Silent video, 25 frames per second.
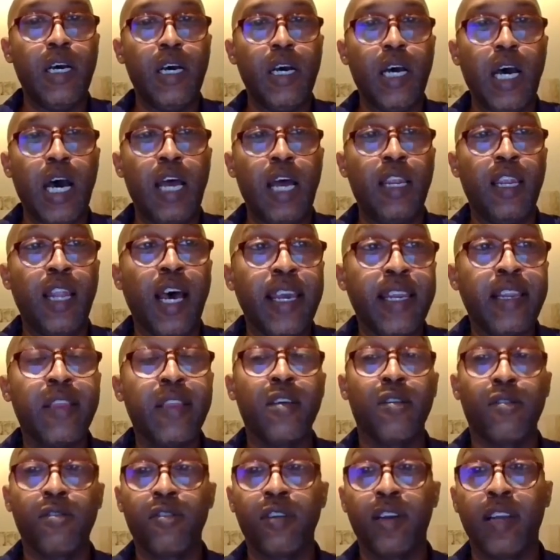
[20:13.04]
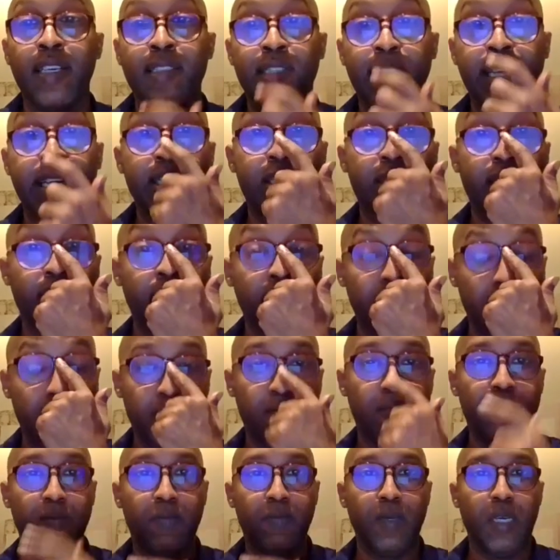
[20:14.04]
aligning the organization
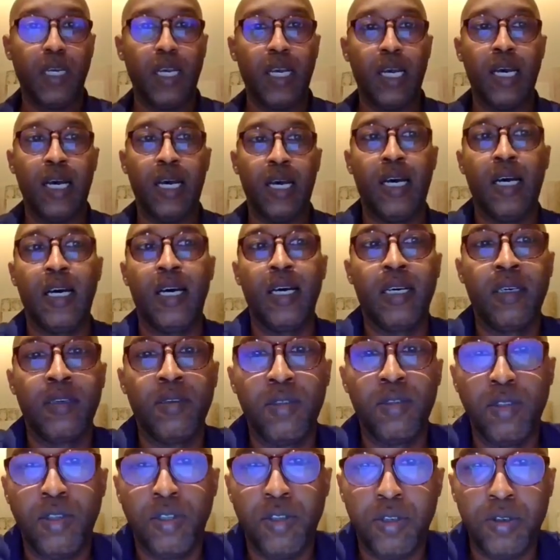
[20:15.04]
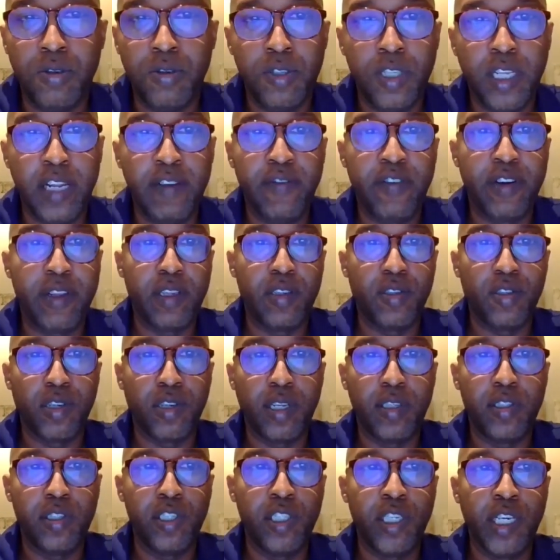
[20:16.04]
to deliver the
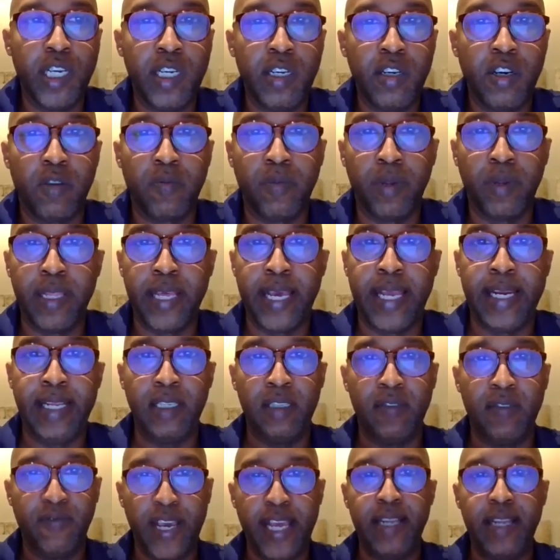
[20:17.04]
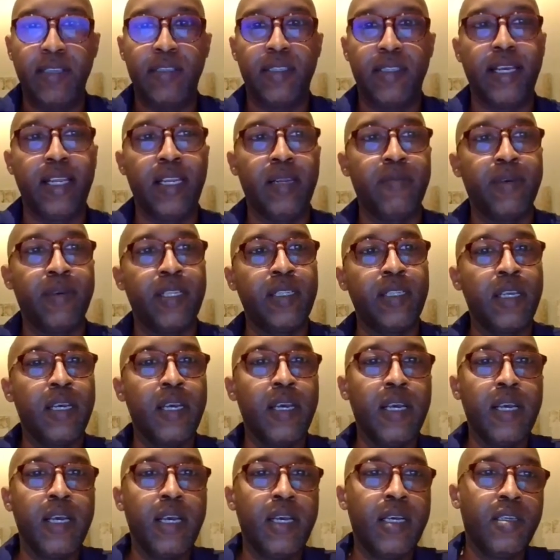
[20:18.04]
strategy, normally there is various elements.
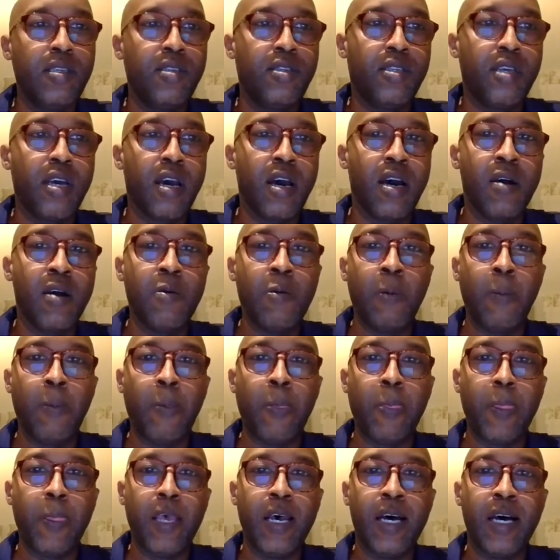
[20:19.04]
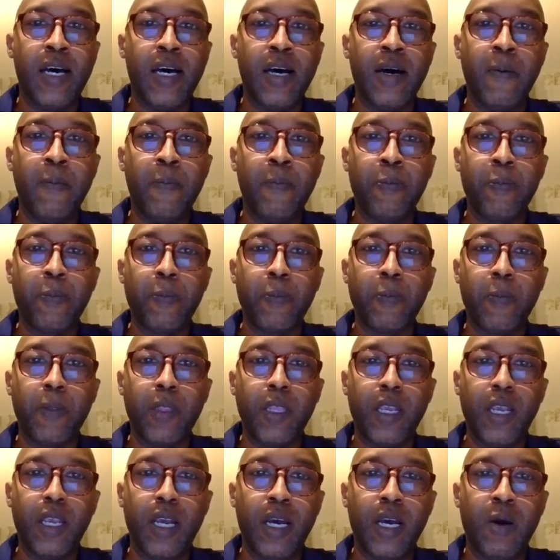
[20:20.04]
So
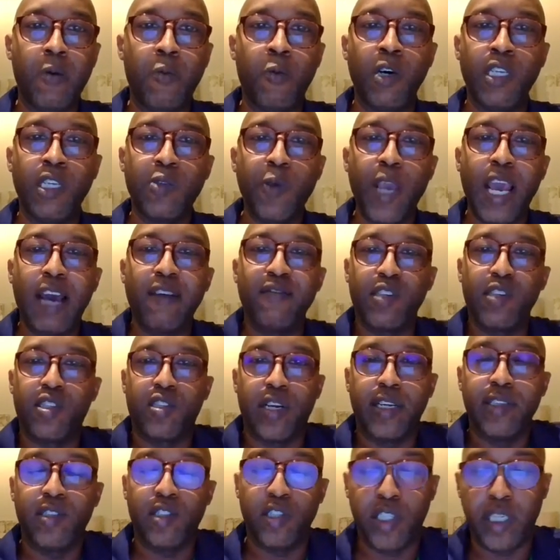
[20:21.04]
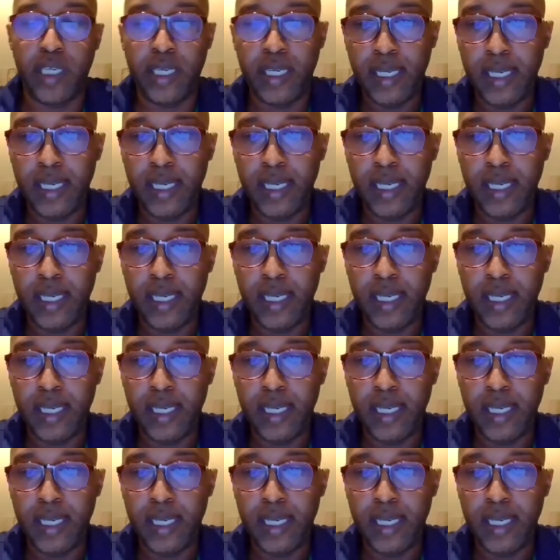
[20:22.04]
once we have a strategy,